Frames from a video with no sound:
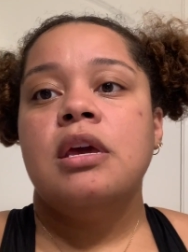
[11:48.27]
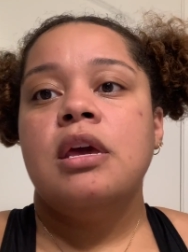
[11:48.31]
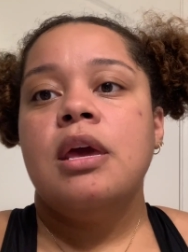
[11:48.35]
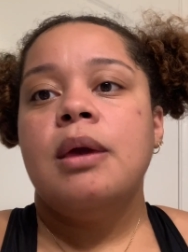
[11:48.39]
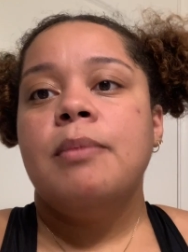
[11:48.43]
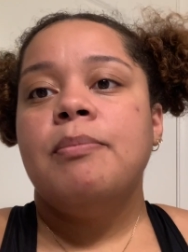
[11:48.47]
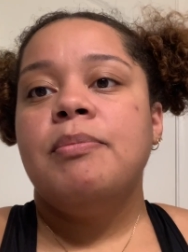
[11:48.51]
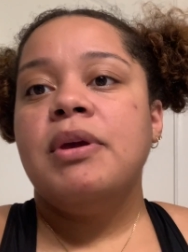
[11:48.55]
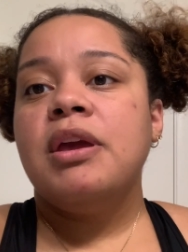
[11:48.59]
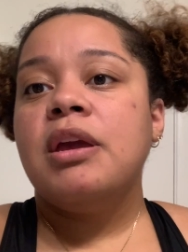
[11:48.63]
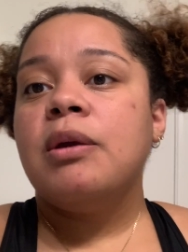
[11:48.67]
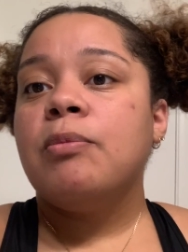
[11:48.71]

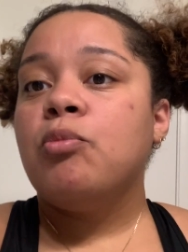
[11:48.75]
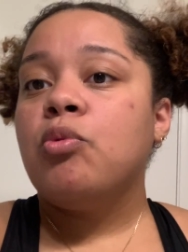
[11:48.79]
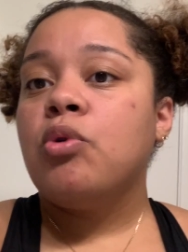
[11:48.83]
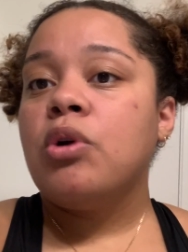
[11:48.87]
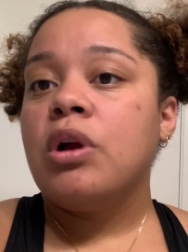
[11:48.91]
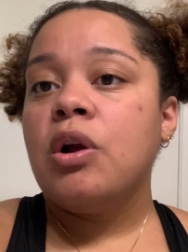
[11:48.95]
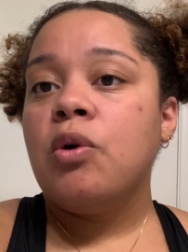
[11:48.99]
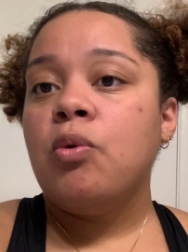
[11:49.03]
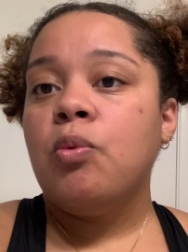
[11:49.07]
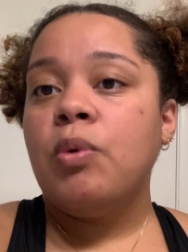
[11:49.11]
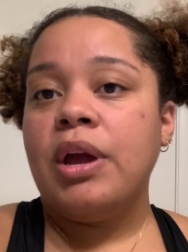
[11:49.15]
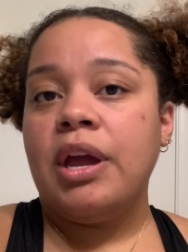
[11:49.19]
being more
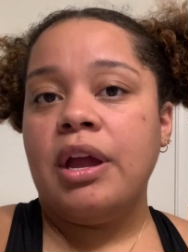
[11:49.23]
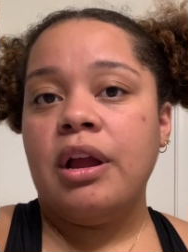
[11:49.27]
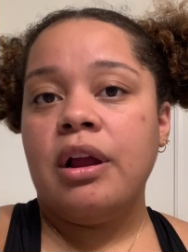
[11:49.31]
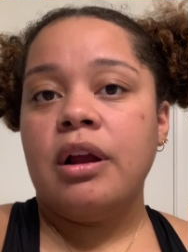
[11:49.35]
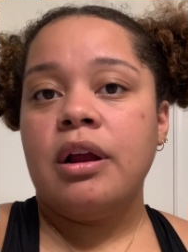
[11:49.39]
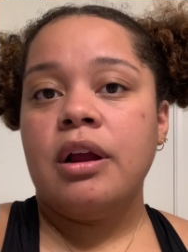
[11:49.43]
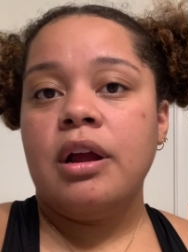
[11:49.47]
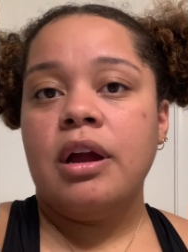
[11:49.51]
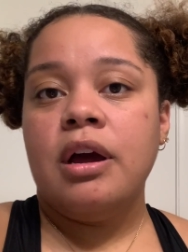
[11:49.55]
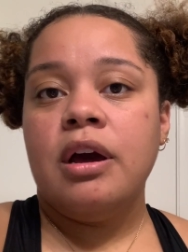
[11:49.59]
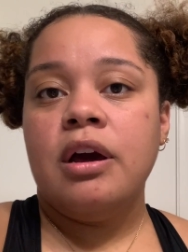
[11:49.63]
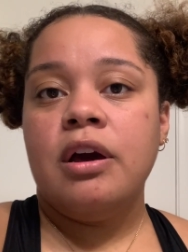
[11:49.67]

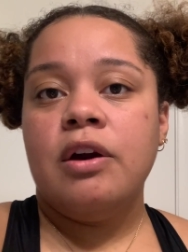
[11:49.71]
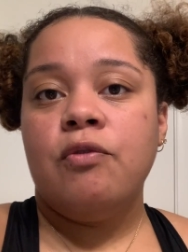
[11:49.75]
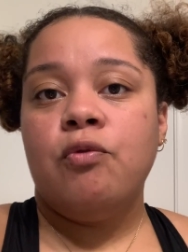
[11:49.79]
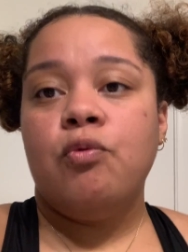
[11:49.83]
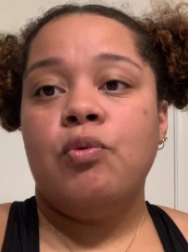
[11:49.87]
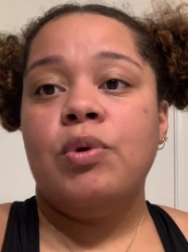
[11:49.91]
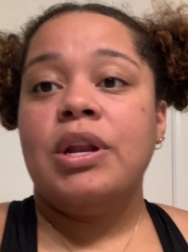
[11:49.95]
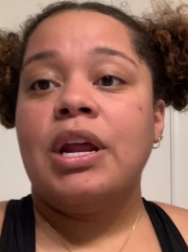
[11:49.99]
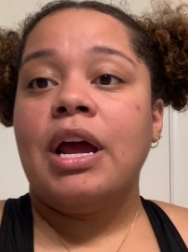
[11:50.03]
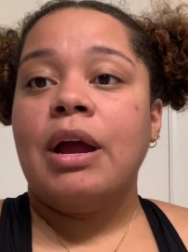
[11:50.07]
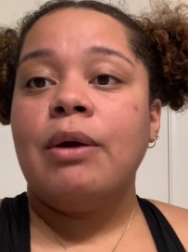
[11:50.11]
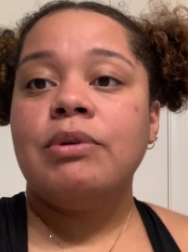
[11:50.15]
aware of
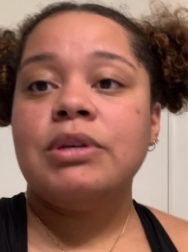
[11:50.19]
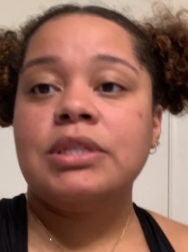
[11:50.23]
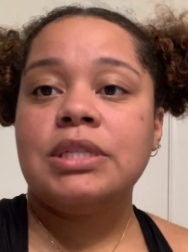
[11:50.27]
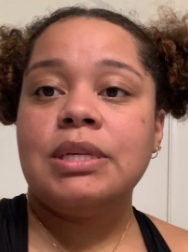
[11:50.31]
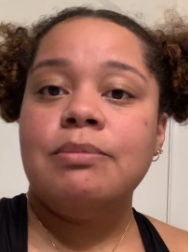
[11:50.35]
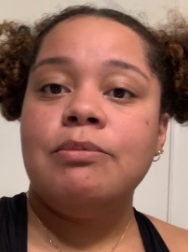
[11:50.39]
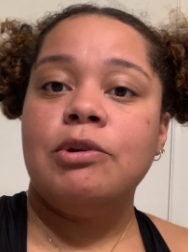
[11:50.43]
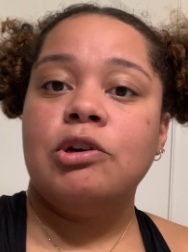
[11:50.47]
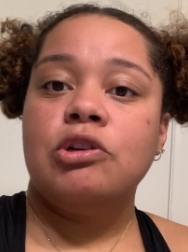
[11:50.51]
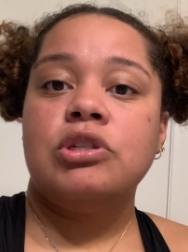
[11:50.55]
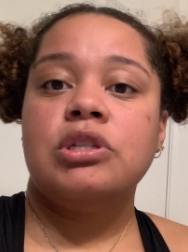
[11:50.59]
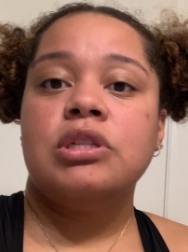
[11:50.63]
when I was
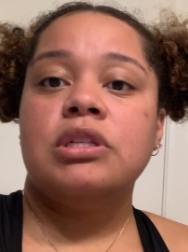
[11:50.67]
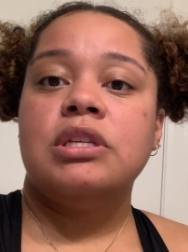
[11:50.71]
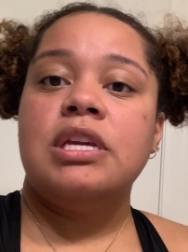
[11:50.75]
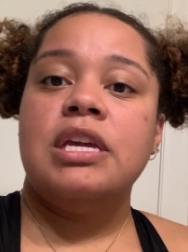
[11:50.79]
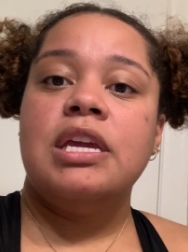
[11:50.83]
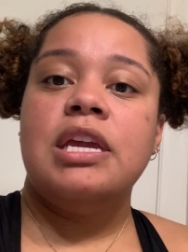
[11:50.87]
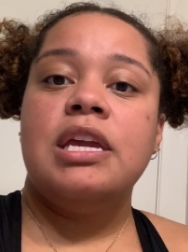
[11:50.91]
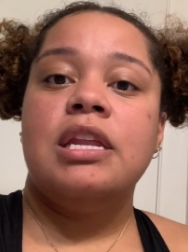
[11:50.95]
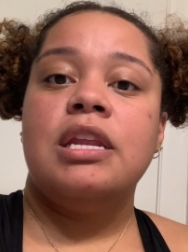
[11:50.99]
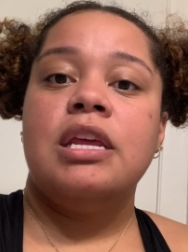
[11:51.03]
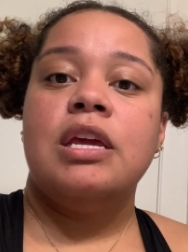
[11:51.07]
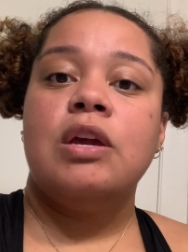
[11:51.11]
emotionally
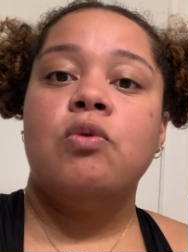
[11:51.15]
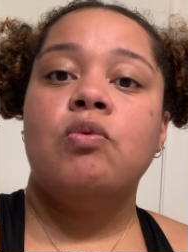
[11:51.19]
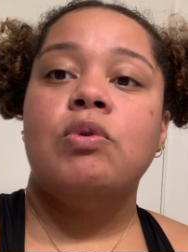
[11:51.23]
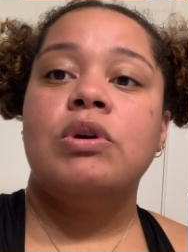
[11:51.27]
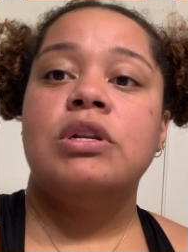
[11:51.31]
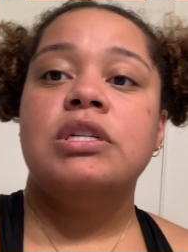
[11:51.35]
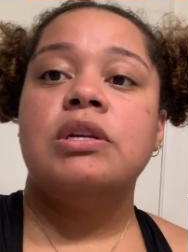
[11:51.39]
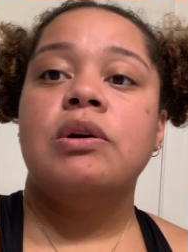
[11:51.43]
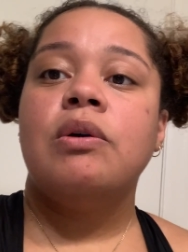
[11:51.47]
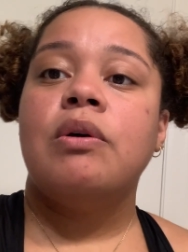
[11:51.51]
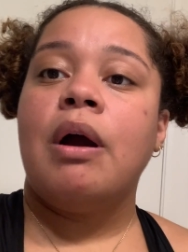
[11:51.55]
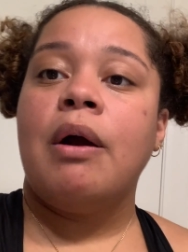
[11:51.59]
eating,
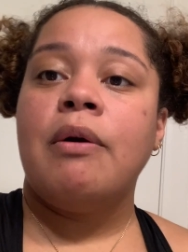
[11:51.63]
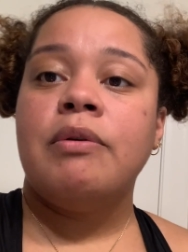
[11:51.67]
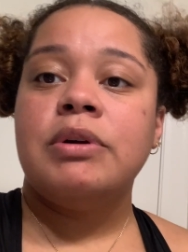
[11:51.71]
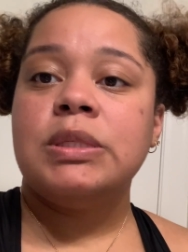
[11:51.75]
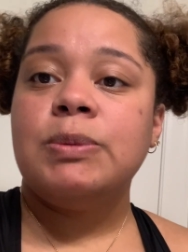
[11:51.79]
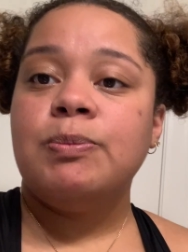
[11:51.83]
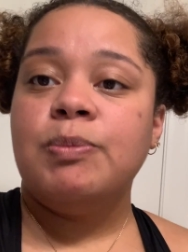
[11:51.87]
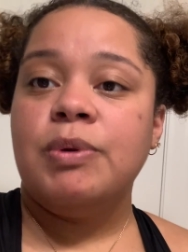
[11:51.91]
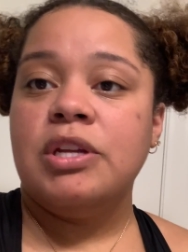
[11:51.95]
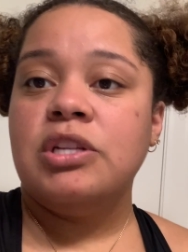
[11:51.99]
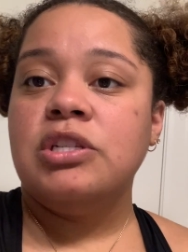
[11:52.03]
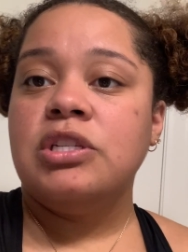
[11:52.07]
when I was
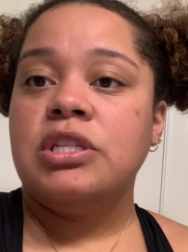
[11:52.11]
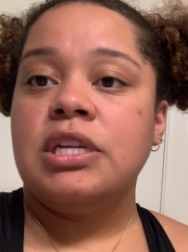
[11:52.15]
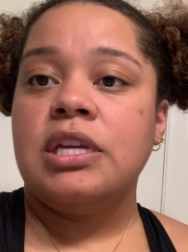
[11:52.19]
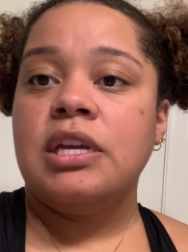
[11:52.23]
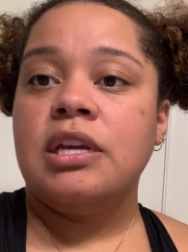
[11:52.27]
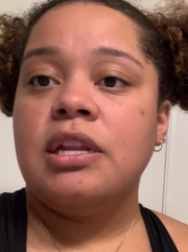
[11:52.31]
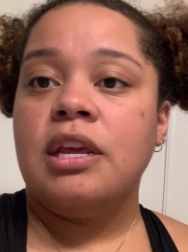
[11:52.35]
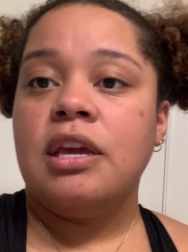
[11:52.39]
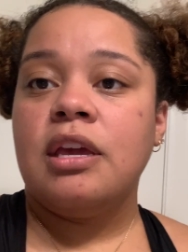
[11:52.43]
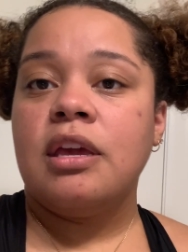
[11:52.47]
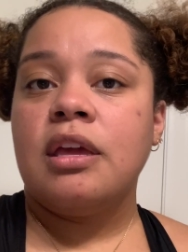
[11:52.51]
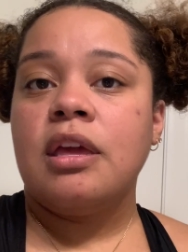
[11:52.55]
binge
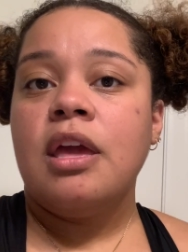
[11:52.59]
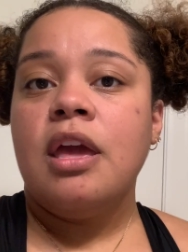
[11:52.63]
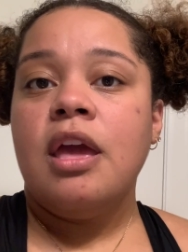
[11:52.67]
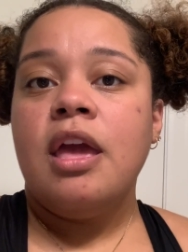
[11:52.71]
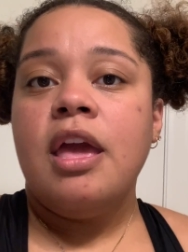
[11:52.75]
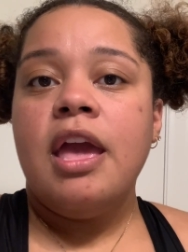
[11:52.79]
eating,